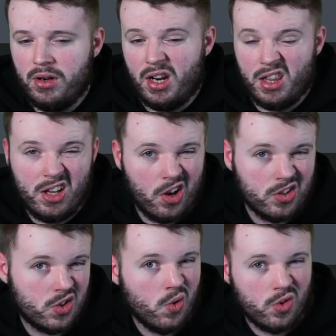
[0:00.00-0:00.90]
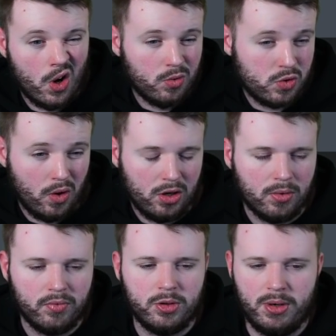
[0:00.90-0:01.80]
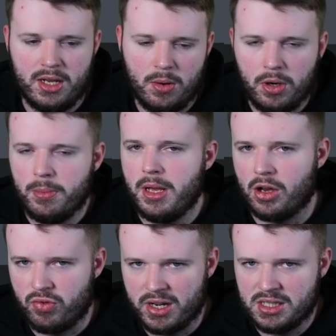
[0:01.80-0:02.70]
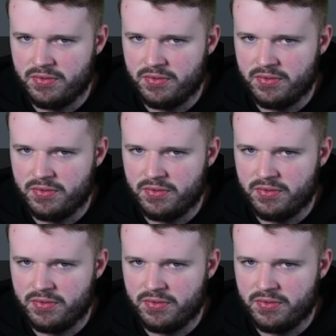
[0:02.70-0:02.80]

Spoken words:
and I think I can score goals quite comfortably, and I want to be aggressive,